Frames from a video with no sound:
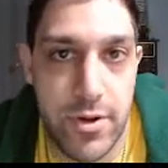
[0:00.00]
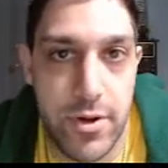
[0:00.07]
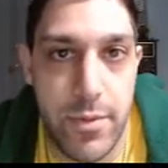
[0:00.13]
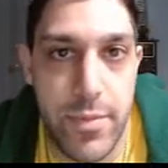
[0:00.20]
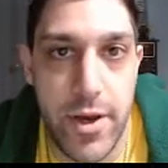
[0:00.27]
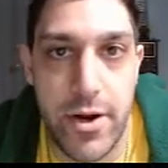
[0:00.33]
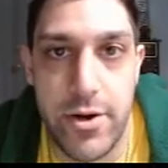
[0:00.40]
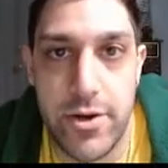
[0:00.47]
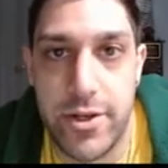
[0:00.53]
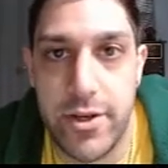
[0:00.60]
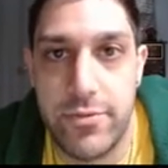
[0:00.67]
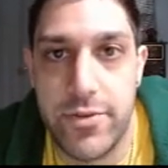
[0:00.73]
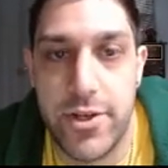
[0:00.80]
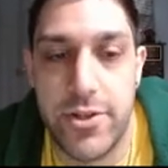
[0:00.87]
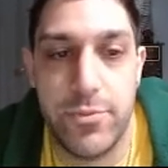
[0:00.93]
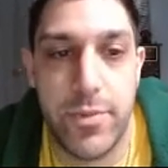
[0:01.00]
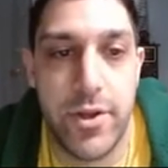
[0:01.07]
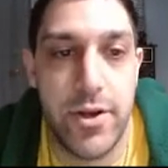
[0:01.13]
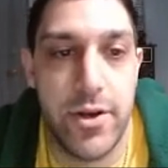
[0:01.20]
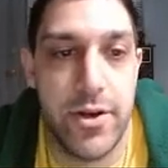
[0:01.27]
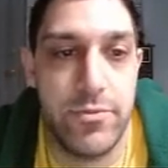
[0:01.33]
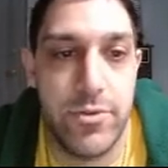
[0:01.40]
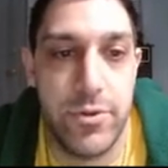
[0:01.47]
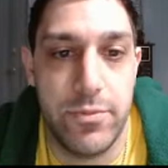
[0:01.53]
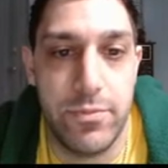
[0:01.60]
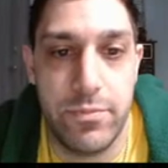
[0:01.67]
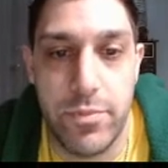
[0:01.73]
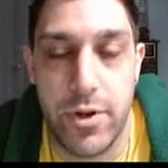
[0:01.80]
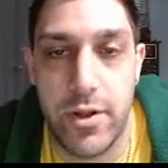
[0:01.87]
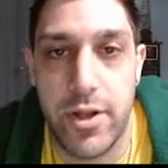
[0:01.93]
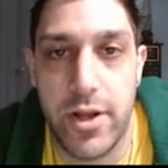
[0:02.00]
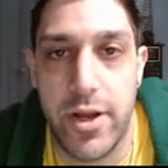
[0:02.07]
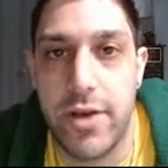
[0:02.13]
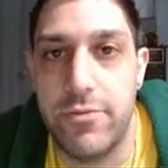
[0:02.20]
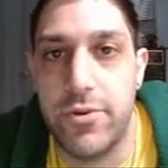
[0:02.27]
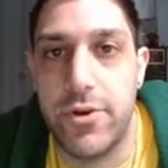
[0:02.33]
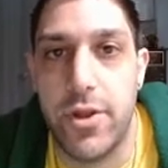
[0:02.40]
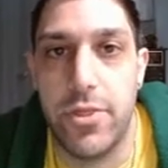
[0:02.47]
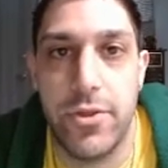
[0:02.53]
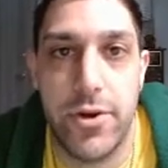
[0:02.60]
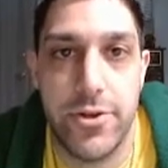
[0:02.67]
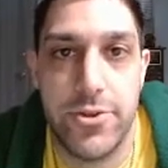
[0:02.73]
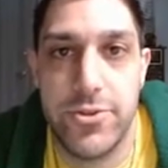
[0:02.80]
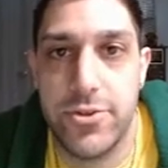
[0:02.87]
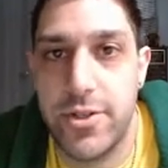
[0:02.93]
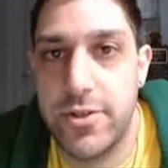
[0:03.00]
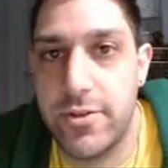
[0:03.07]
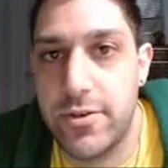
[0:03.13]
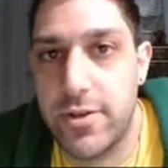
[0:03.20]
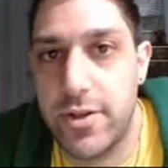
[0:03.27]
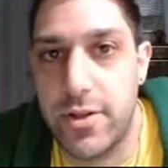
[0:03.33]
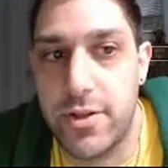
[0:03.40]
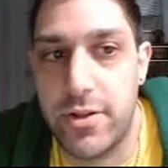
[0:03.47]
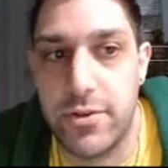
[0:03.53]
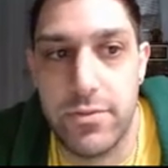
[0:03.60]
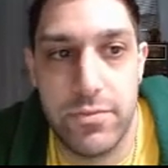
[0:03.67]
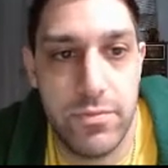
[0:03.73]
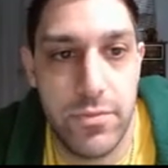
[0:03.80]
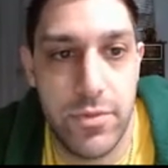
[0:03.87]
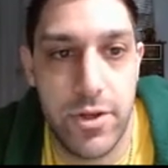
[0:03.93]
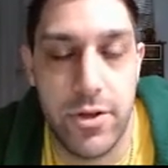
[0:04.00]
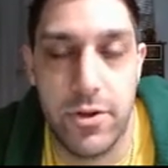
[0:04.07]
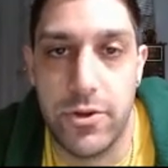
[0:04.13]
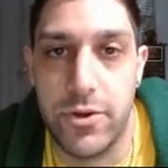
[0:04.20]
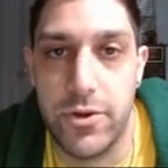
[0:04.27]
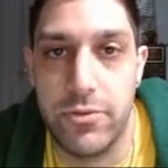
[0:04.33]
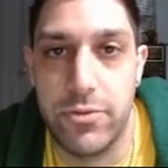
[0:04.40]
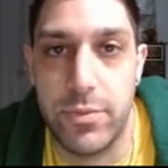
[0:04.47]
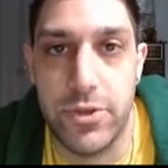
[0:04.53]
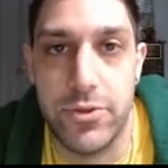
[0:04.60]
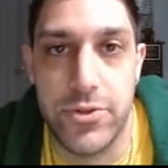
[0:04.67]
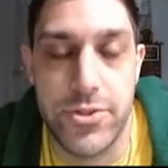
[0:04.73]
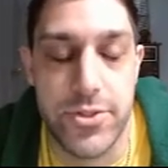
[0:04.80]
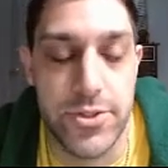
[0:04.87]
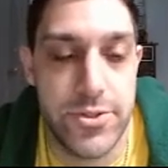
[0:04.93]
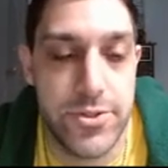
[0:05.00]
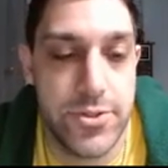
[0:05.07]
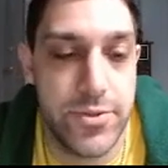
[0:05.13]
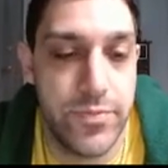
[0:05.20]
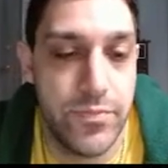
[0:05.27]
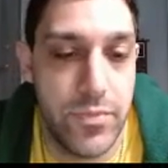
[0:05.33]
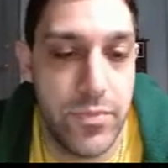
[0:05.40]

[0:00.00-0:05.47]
a better DFS player if you put a lot of effort and thought to it and then, learn from your results.